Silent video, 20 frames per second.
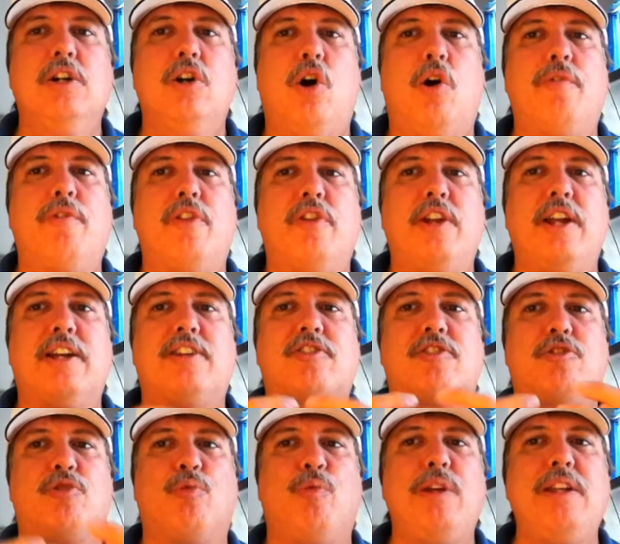over the
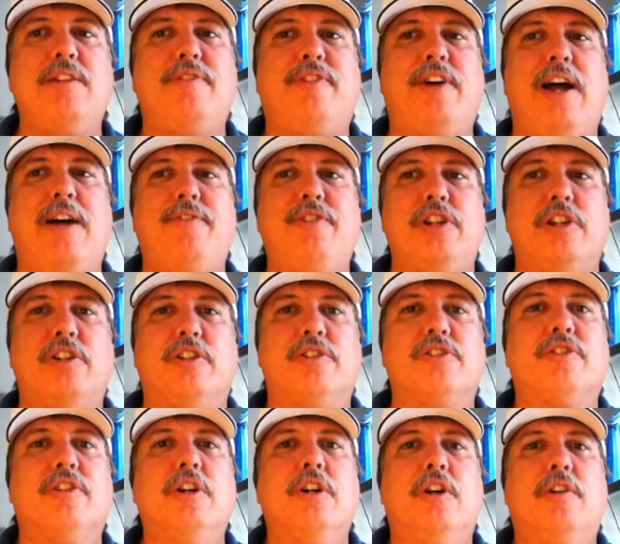next 3 to 5
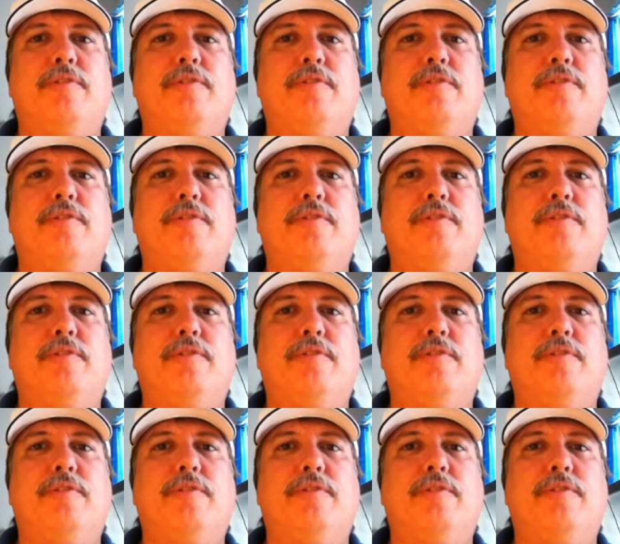years,